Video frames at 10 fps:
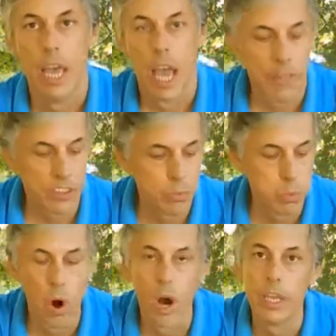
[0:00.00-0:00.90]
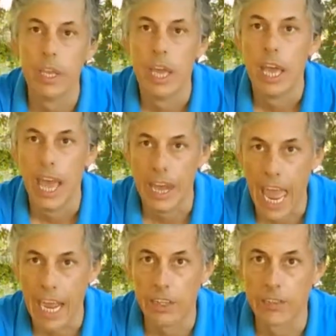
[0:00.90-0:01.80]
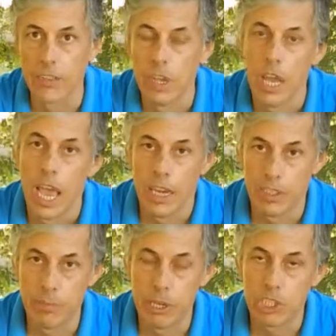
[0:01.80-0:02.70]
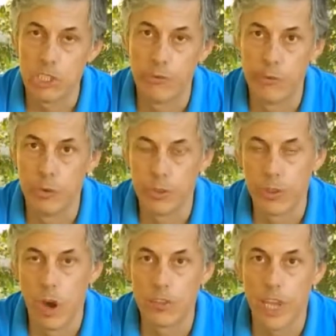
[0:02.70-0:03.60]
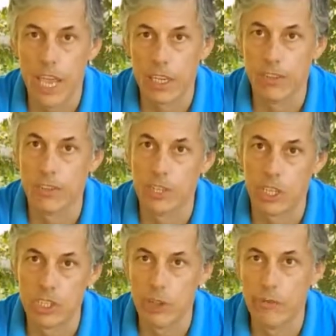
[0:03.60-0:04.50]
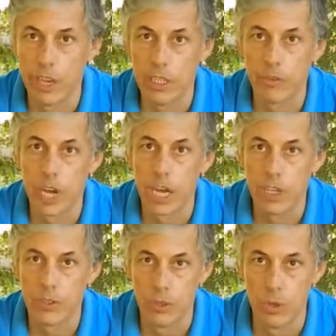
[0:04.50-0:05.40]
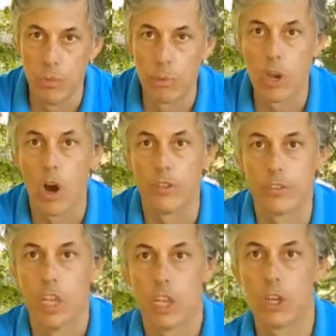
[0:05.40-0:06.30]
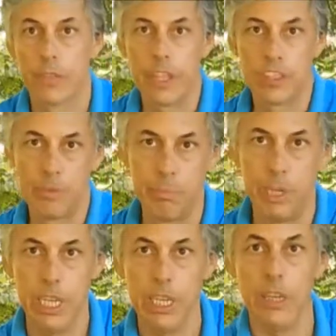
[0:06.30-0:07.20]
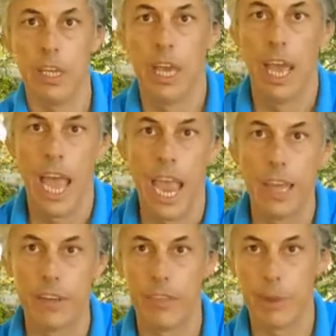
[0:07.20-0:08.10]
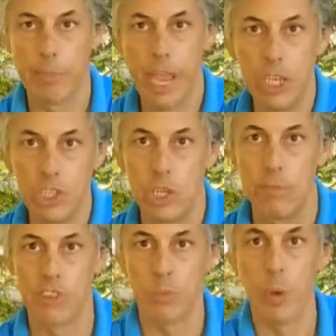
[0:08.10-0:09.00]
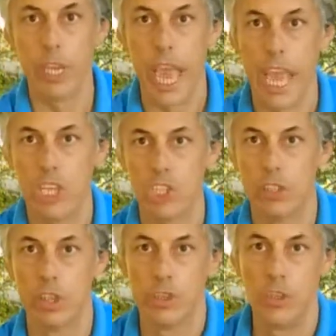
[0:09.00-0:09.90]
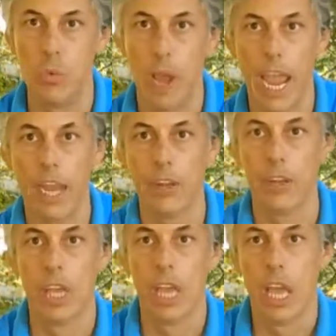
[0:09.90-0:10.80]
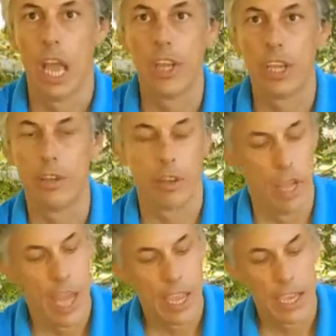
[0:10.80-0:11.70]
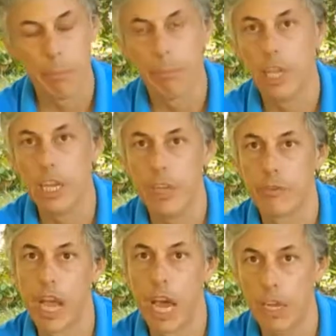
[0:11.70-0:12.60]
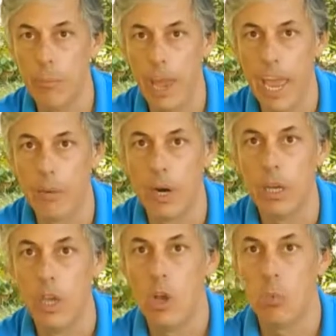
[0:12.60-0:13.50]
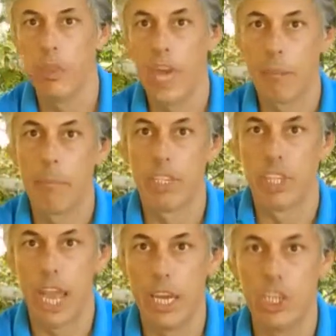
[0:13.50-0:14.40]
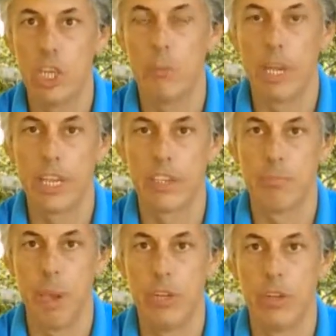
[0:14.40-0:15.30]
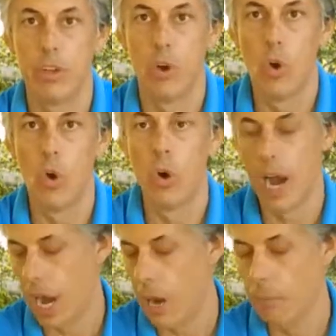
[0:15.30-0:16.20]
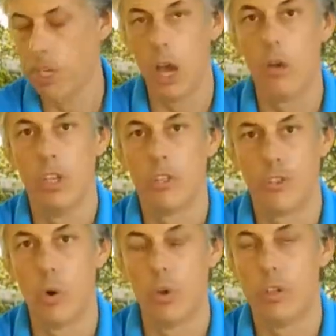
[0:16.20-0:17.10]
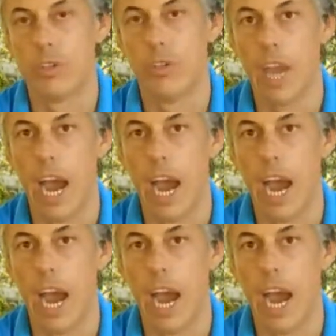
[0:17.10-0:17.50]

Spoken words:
And that's why an axe, and especially a full-size axe, is such an effective cutting tool, because you've got that speed and that pendulum swing action two-handed, and you can get plenty of cutting power without much energy being expended, or soreness in the